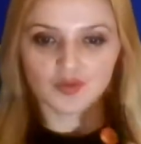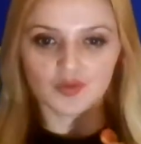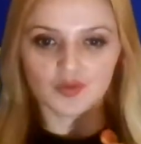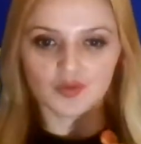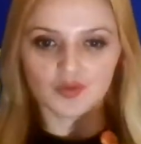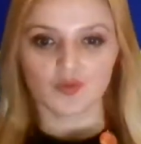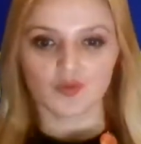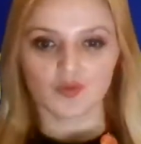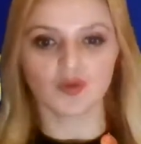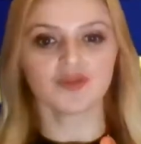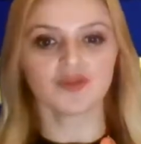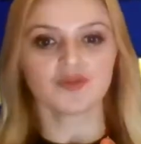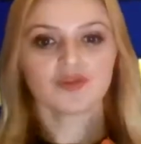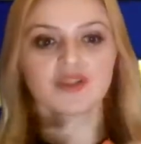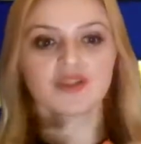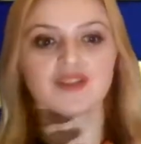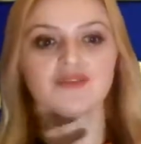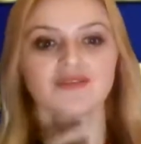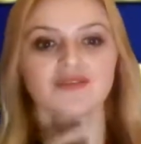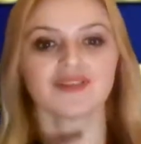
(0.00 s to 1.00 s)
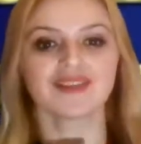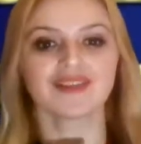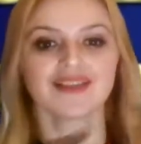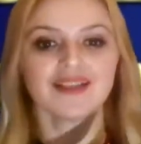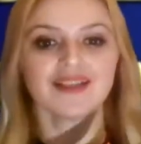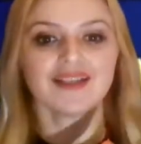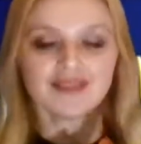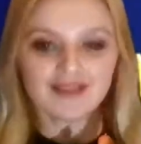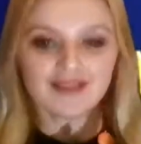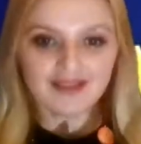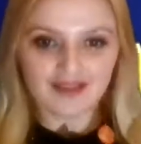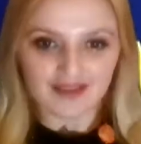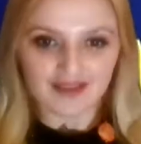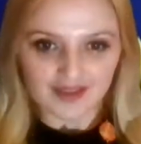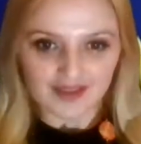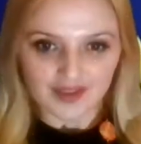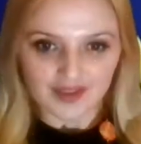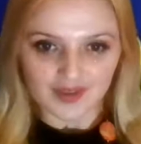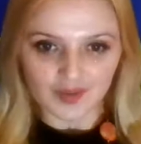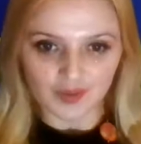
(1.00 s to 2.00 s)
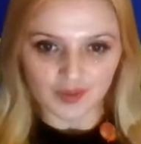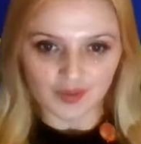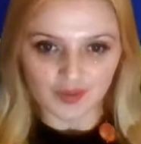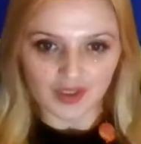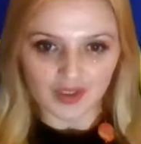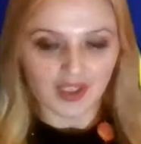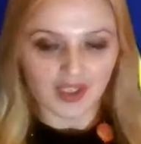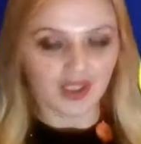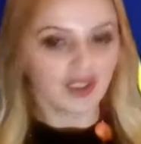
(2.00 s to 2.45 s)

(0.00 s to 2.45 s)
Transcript: don't want to give nothing in return,